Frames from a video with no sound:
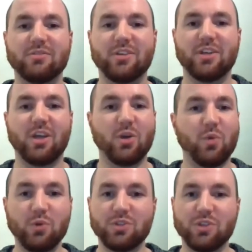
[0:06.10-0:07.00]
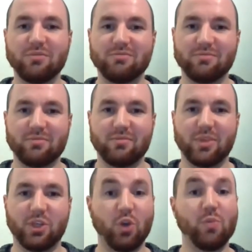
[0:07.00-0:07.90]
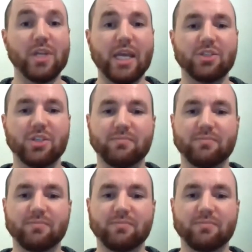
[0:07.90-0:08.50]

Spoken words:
like we all do, human nature.